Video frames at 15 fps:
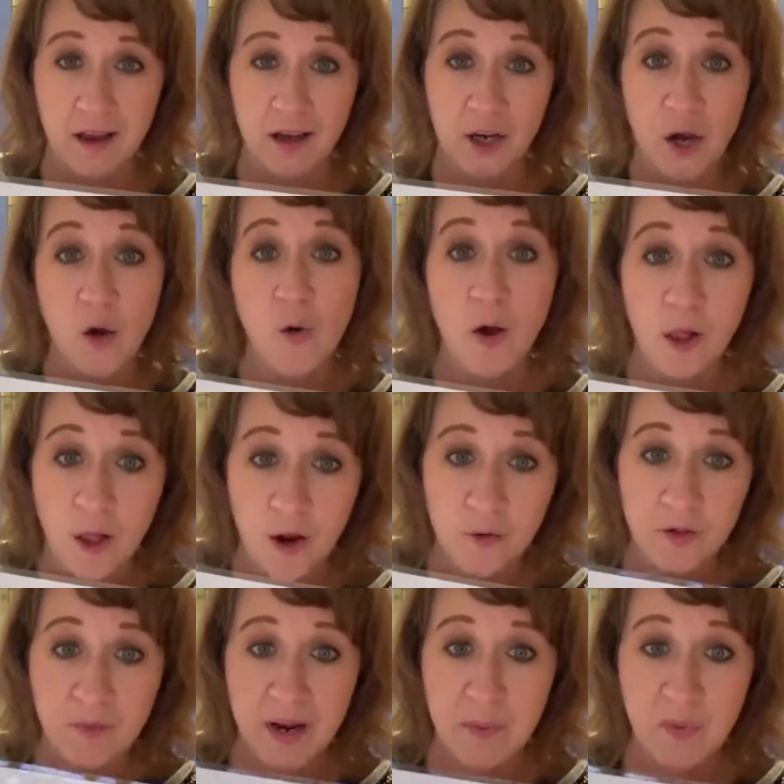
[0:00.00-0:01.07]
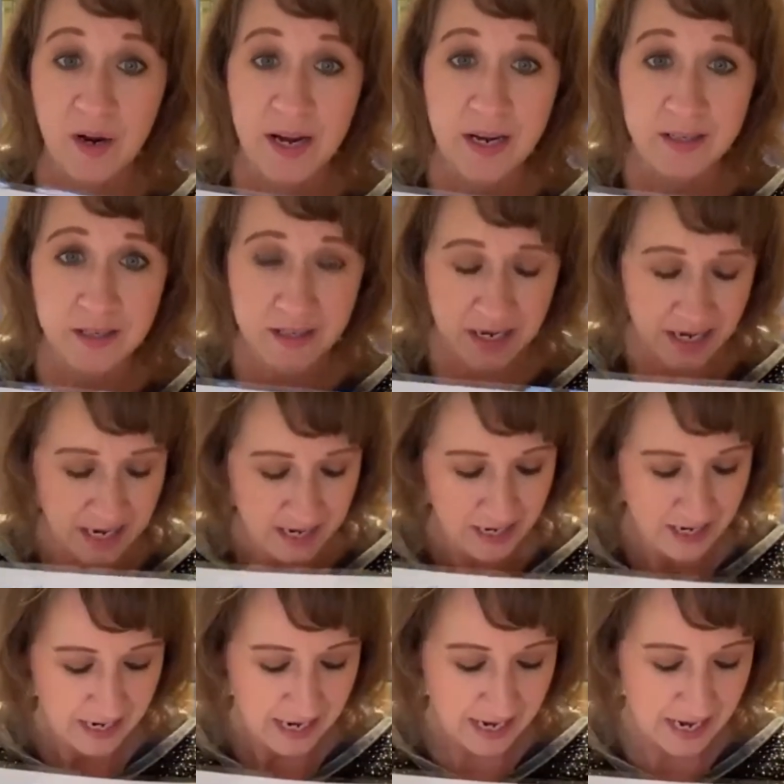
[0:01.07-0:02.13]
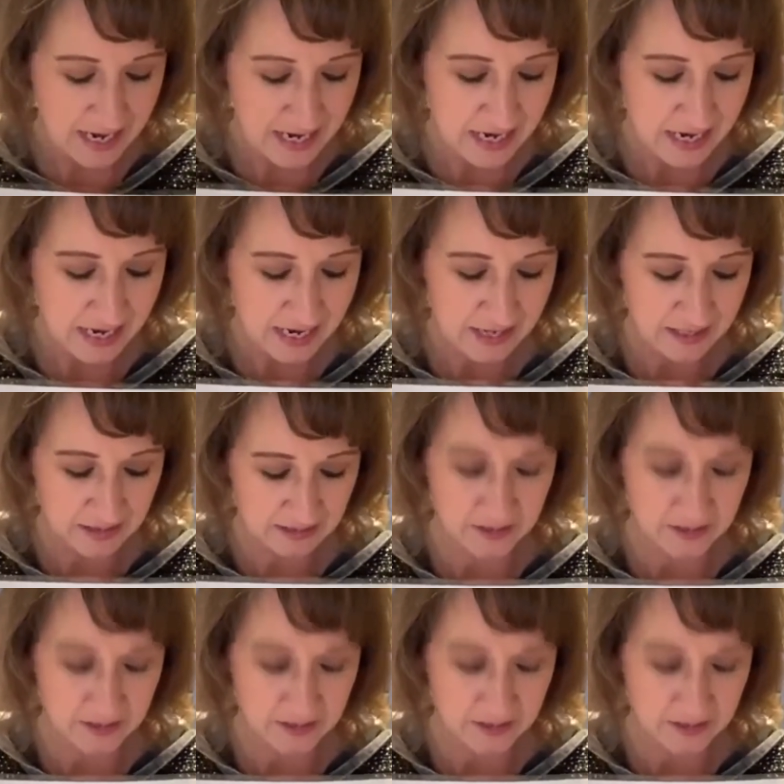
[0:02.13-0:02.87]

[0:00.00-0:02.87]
go along with my brand. And